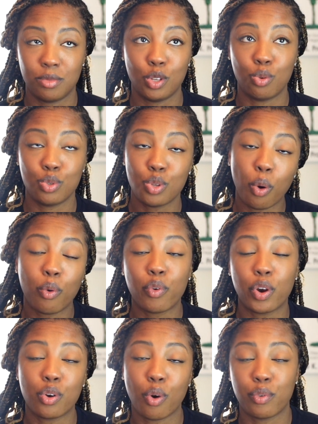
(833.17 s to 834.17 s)
used
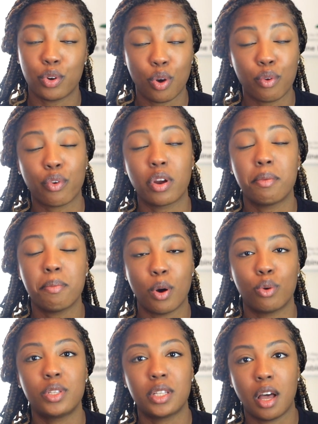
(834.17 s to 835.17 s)
over and over and over in
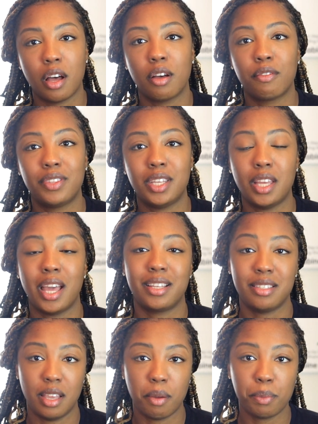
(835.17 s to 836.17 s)
most of the
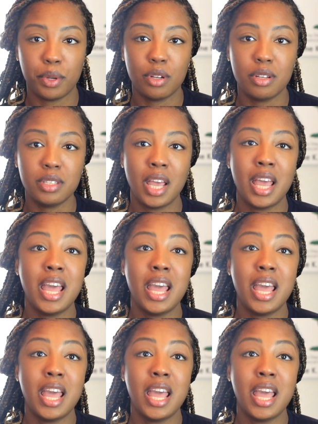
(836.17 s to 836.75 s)
examples.